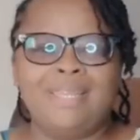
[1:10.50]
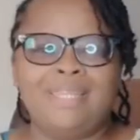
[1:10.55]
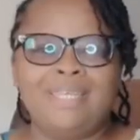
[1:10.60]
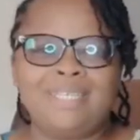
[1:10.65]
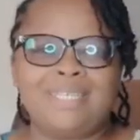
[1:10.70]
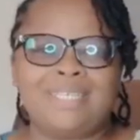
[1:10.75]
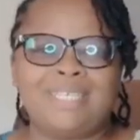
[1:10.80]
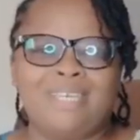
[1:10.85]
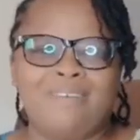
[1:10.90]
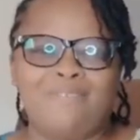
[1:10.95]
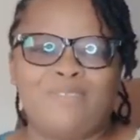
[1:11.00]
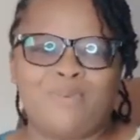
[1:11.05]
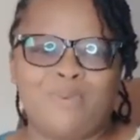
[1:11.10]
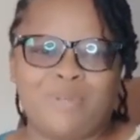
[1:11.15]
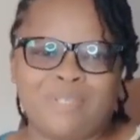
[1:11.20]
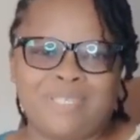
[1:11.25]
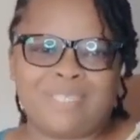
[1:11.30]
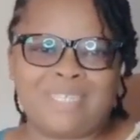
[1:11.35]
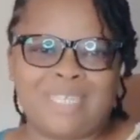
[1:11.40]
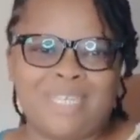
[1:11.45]
This gift
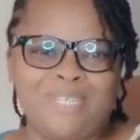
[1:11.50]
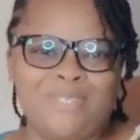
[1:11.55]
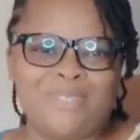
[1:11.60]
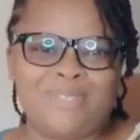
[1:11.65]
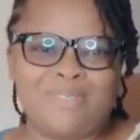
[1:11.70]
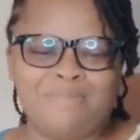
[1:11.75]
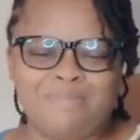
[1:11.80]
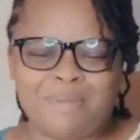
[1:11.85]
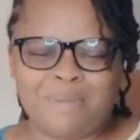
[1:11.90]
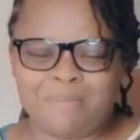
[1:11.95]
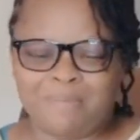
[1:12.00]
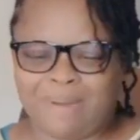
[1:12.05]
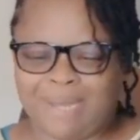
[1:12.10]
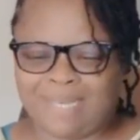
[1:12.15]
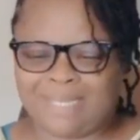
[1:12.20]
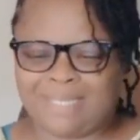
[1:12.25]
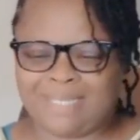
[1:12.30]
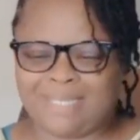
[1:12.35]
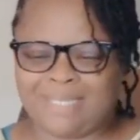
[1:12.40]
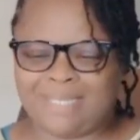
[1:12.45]
was sent to me
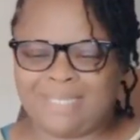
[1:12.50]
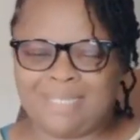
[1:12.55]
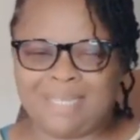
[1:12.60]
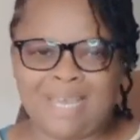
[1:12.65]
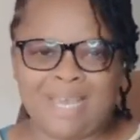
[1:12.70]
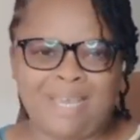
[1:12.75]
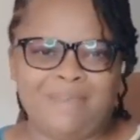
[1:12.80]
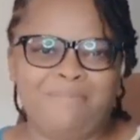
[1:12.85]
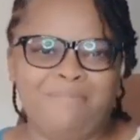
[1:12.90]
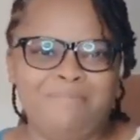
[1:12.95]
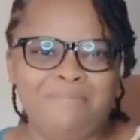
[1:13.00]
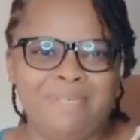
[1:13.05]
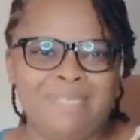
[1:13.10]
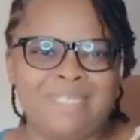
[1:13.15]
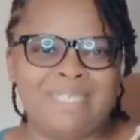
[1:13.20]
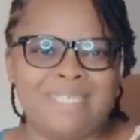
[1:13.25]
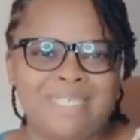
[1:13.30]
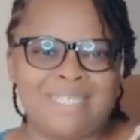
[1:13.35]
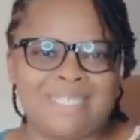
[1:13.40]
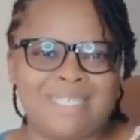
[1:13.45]
by uh, eh,
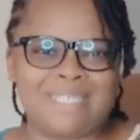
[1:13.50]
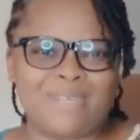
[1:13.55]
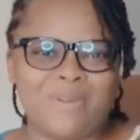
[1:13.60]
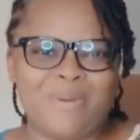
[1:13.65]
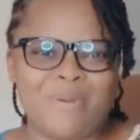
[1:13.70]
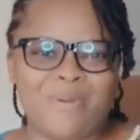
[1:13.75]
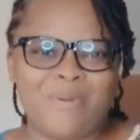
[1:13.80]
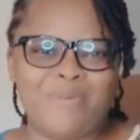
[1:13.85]
Mrs.